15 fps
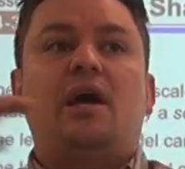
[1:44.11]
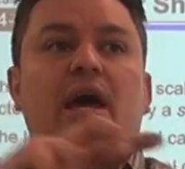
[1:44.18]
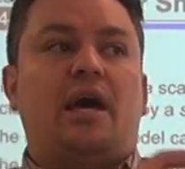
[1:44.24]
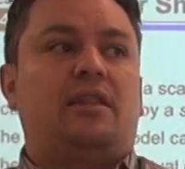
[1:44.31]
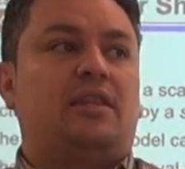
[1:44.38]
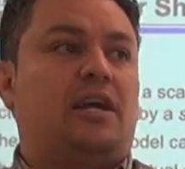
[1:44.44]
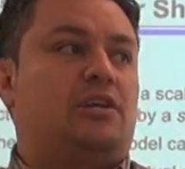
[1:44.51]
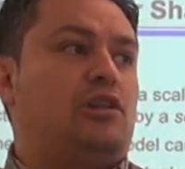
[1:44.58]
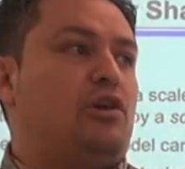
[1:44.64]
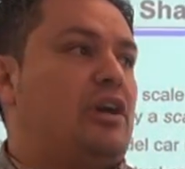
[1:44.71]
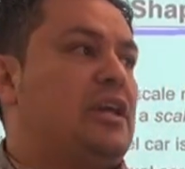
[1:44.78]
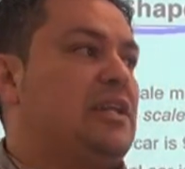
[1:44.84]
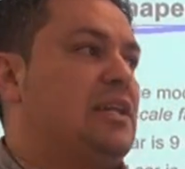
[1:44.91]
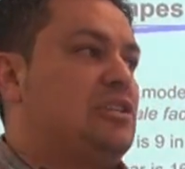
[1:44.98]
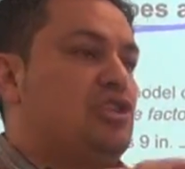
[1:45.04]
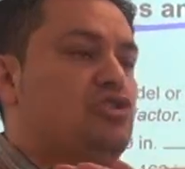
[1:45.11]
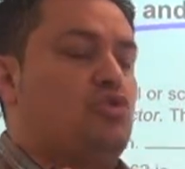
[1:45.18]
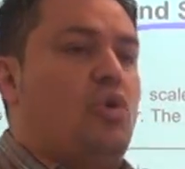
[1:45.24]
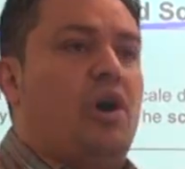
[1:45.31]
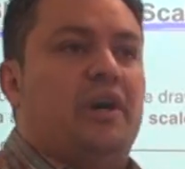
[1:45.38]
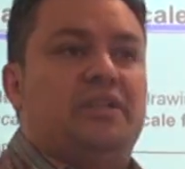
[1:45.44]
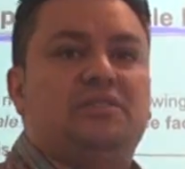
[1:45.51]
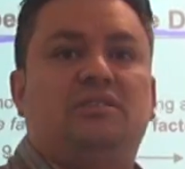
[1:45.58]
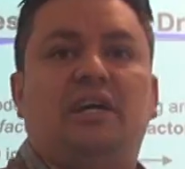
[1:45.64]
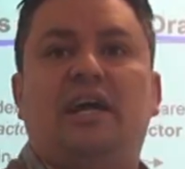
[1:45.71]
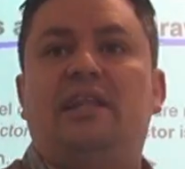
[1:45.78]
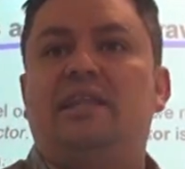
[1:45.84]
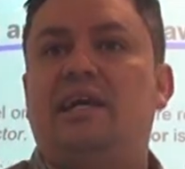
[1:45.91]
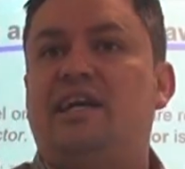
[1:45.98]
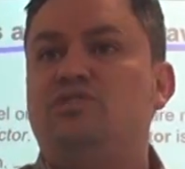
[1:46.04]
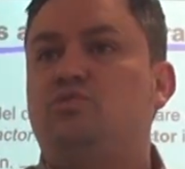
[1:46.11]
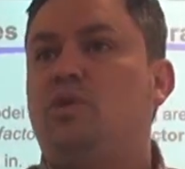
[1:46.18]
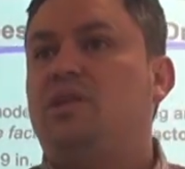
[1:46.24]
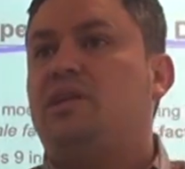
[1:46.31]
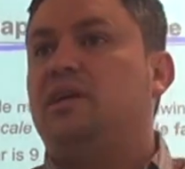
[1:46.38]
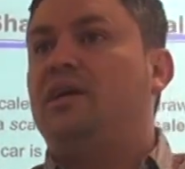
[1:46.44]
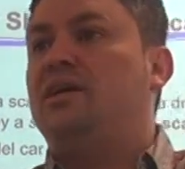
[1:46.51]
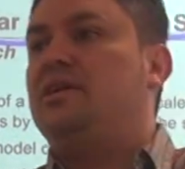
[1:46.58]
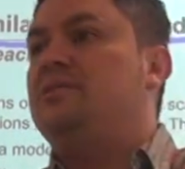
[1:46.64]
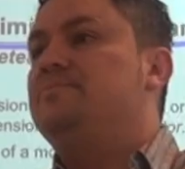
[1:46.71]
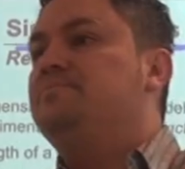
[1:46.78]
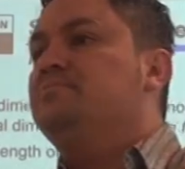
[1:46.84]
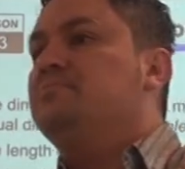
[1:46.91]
and they're looking at the drawings, and that's what they're